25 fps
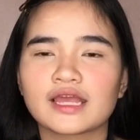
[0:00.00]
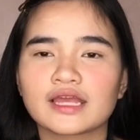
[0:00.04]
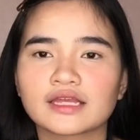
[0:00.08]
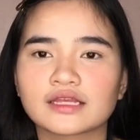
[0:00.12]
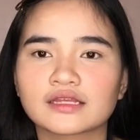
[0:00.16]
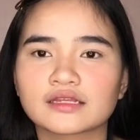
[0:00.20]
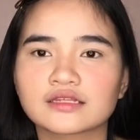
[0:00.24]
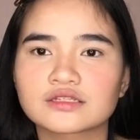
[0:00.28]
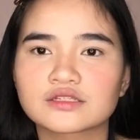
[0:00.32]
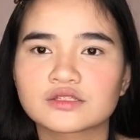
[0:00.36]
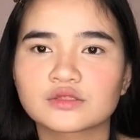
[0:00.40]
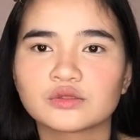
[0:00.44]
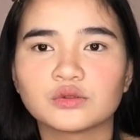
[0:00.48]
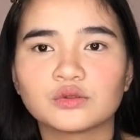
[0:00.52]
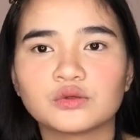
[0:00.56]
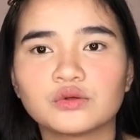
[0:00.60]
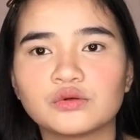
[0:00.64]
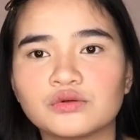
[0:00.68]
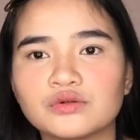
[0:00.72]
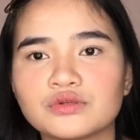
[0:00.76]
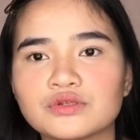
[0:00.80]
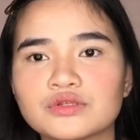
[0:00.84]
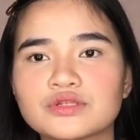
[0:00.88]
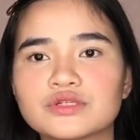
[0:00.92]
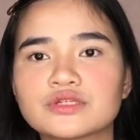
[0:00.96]
like
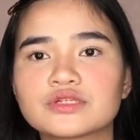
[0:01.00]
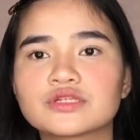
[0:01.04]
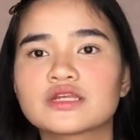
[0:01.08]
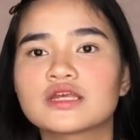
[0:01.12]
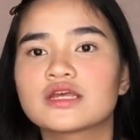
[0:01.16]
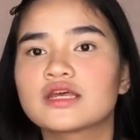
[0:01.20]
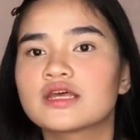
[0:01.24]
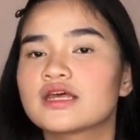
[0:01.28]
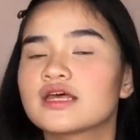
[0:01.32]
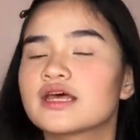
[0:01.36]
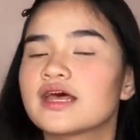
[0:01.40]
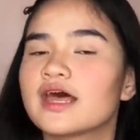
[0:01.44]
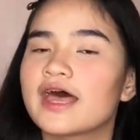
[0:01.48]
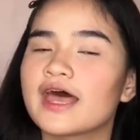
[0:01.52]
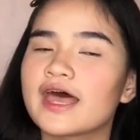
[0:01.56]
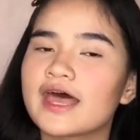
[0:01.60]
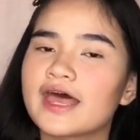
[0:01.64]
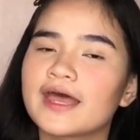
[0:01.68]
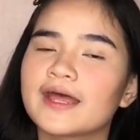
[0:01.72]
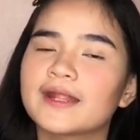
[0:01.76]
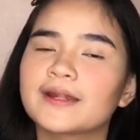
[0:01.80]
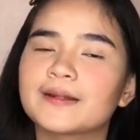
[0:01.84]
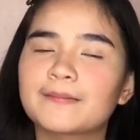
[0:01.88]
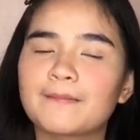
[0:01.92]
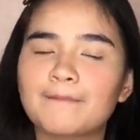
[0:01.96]
stones.
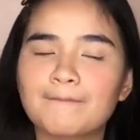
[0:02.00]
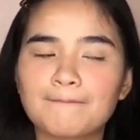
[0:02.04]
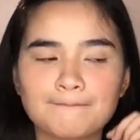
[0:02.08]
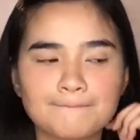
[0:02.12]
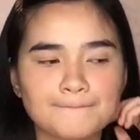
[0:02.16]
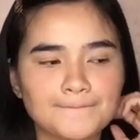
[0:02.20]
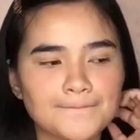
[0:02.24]
And